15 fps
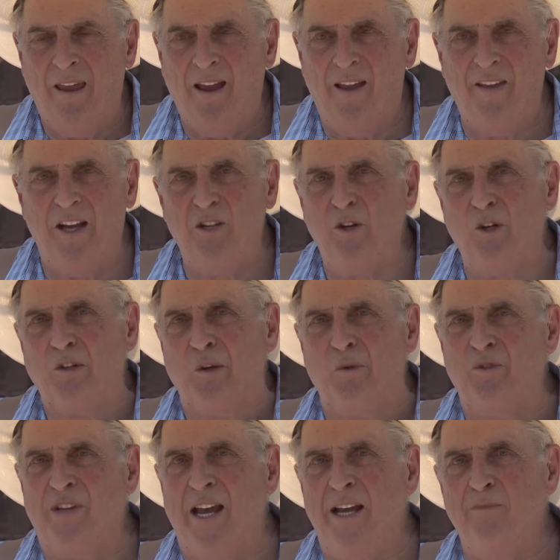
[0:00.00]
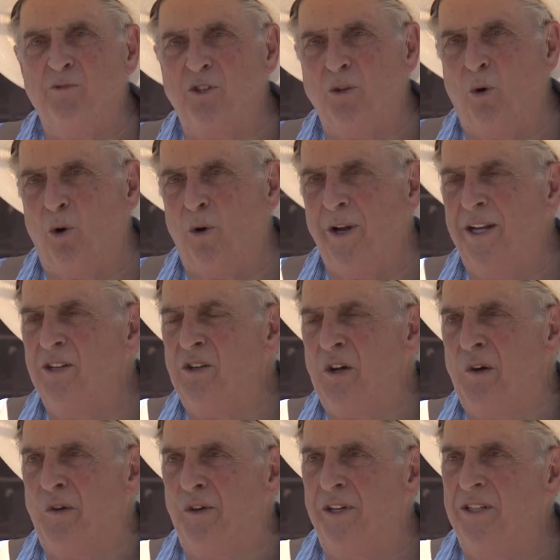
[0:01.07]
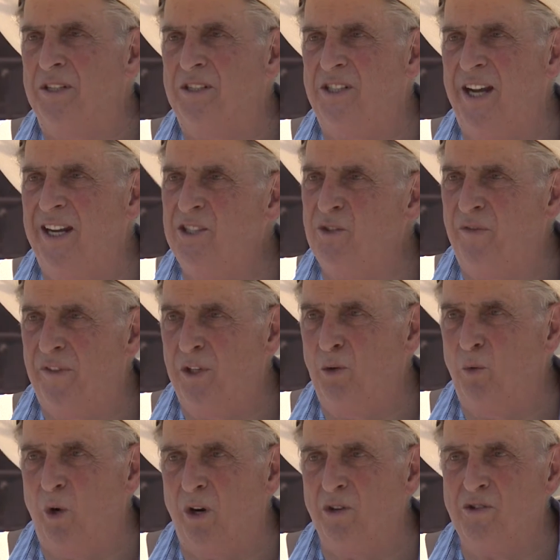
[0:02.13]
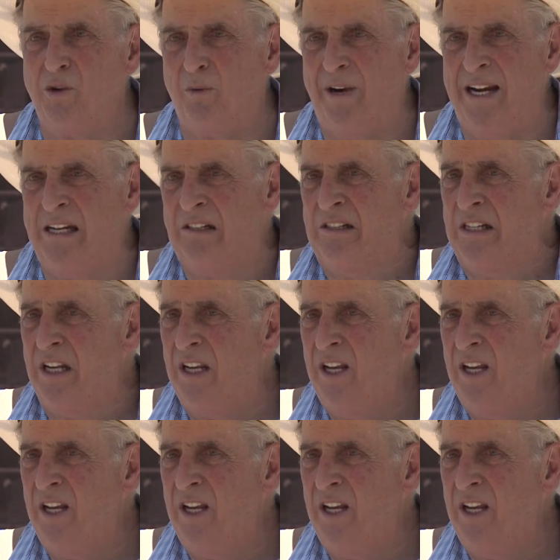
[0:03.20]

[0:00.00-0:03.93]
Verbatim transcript: And they took the same story and told it and changed a few words around